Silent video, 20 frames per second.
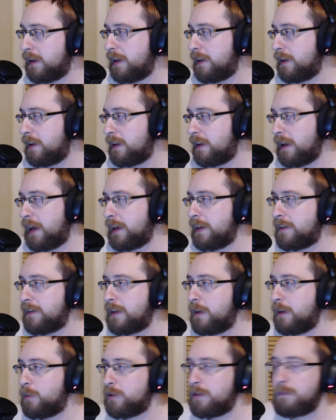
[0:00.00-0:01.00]
I guess
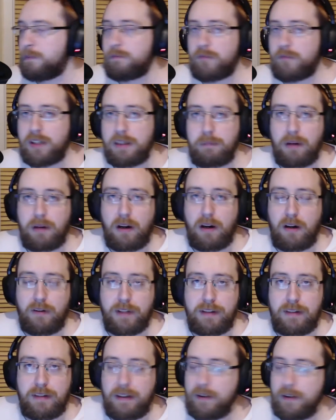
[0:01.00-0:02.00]
that wasn't really part of the
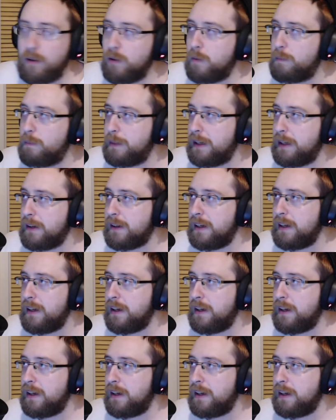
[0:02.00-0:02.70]
deal, but